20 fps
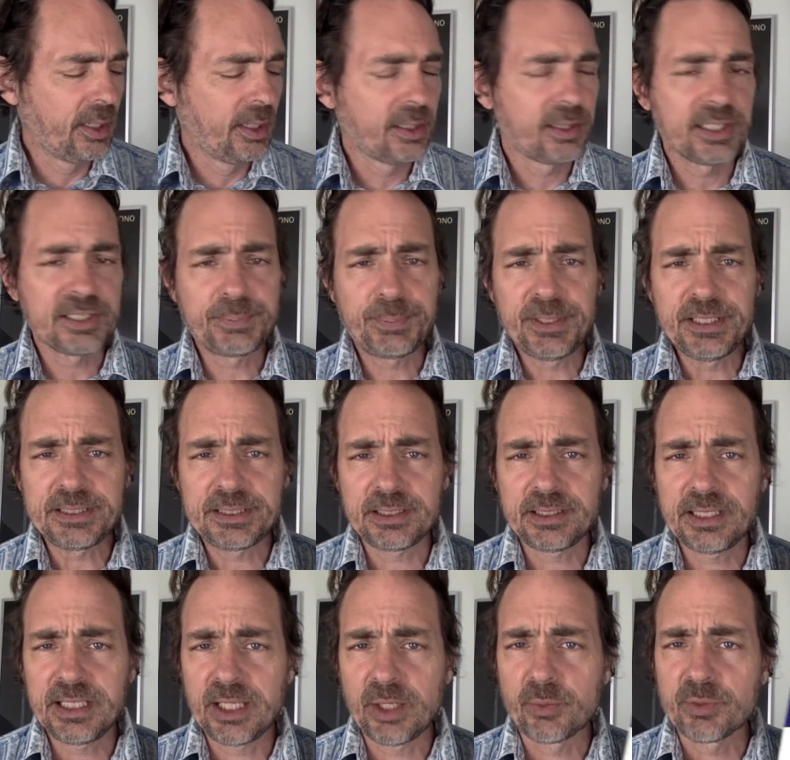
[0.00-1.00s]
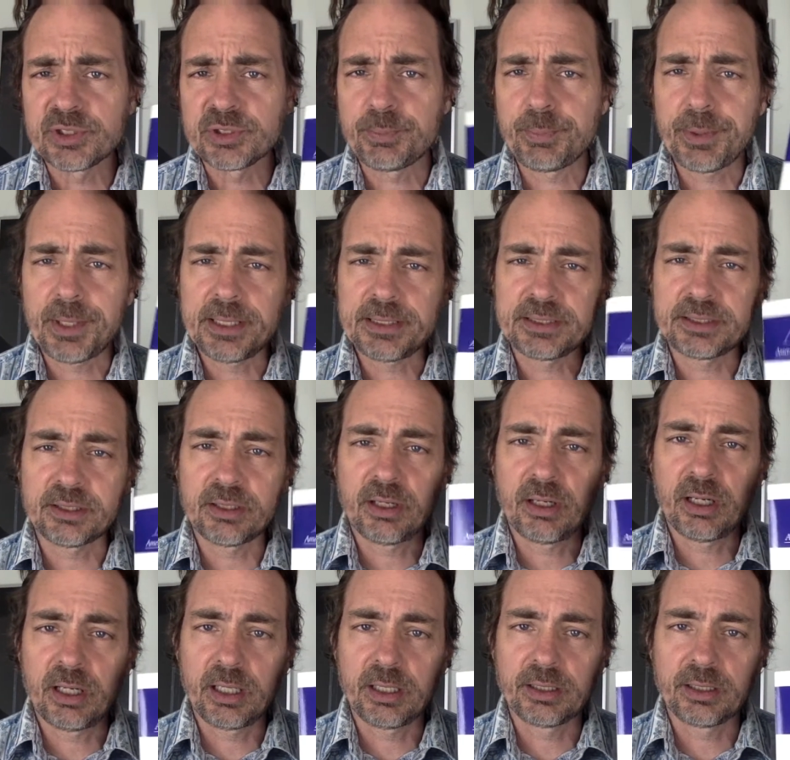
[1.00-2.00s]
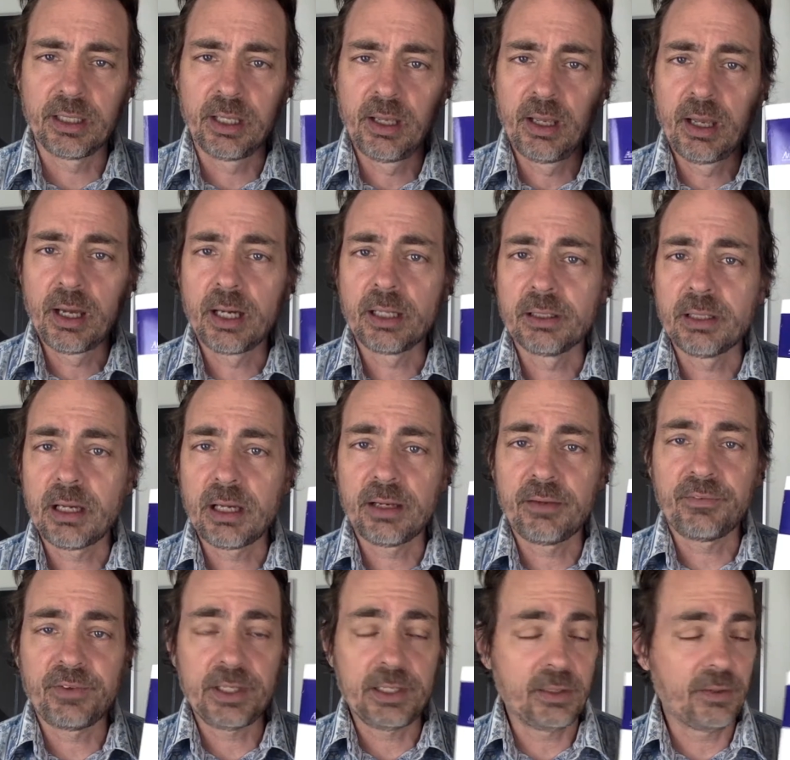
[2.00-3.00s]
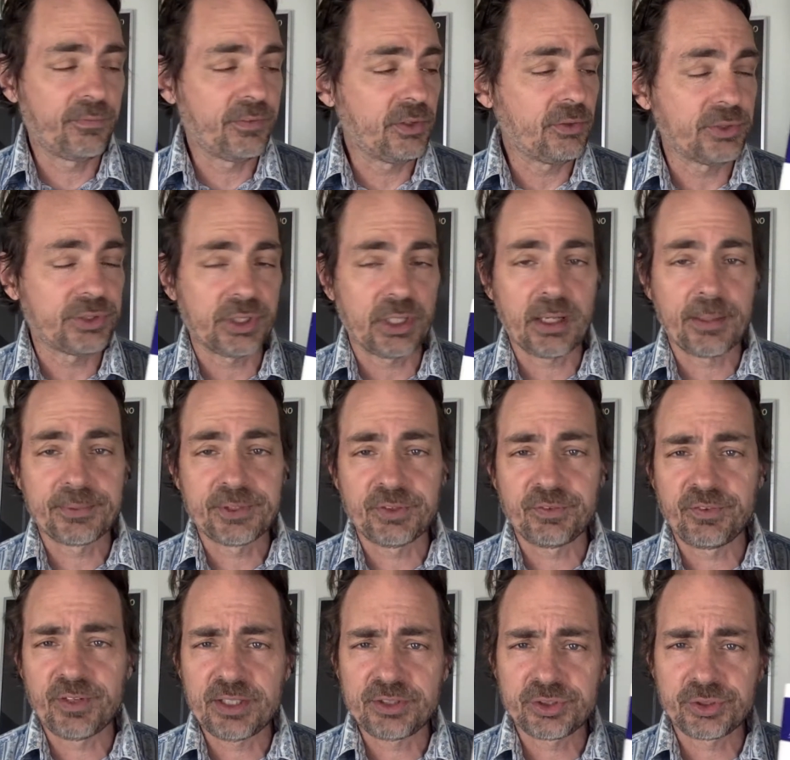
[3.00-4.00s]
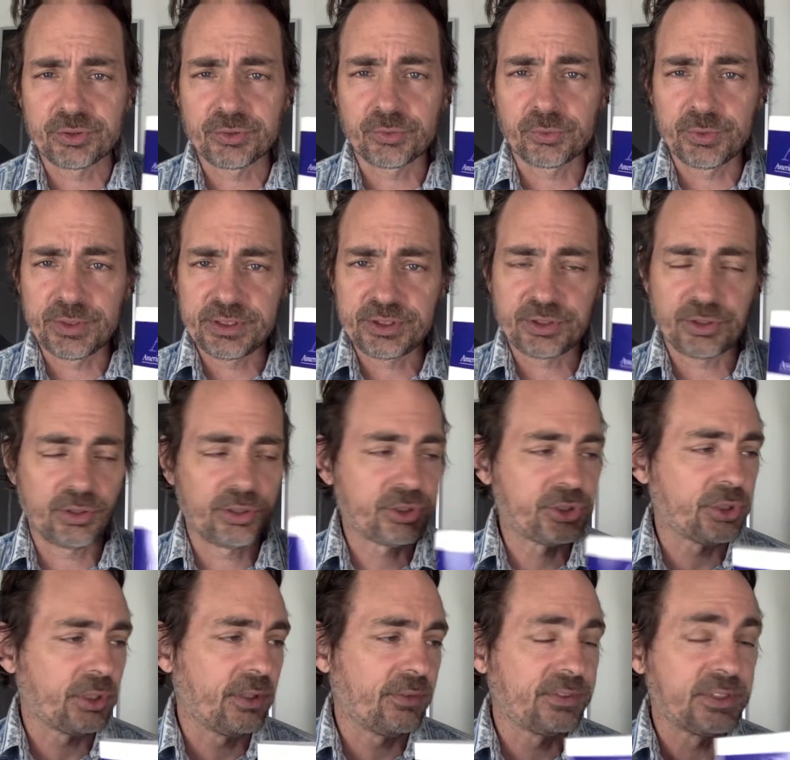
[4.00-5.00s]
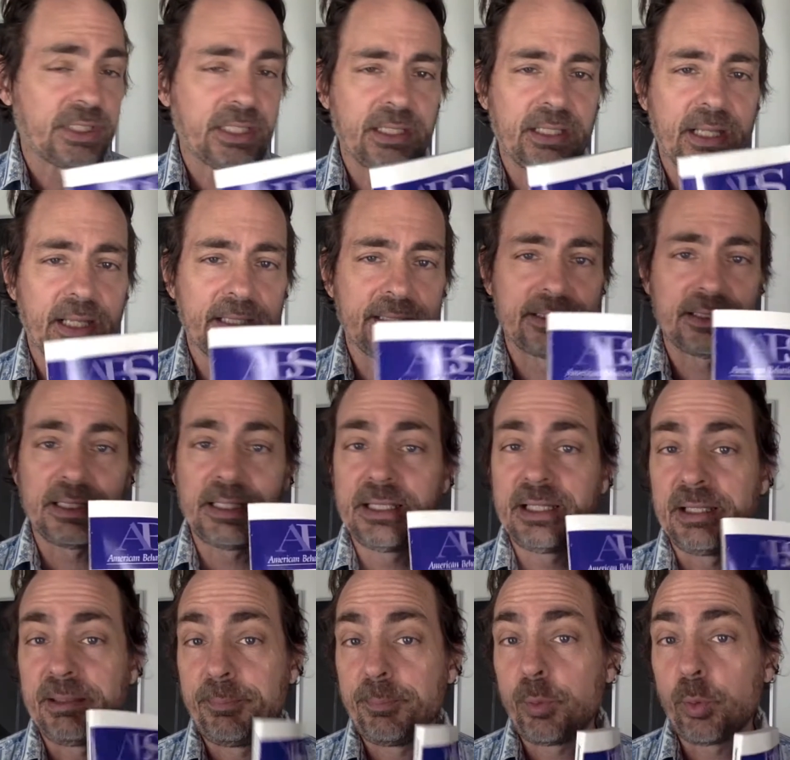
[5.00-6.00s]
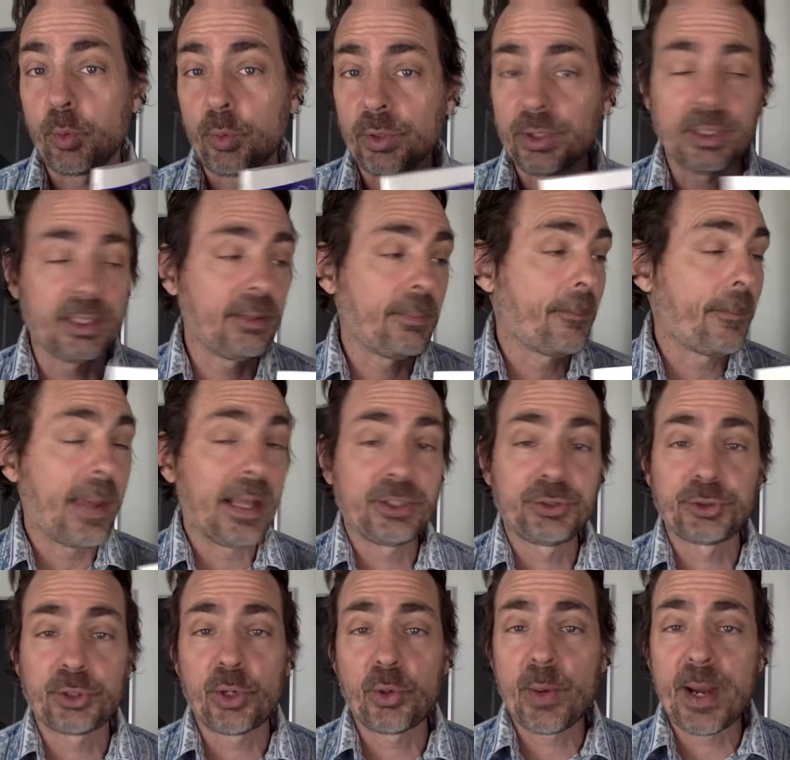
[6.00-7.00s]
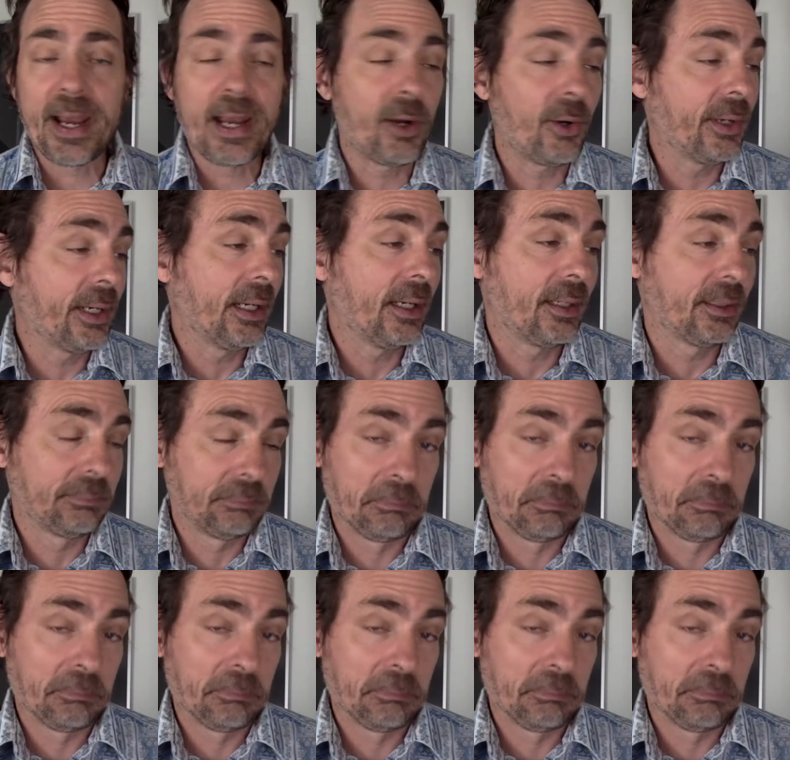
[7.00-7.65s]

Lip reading: This piece in here was based on a lot of interviews and observational research of skinheads in the Portland metro area.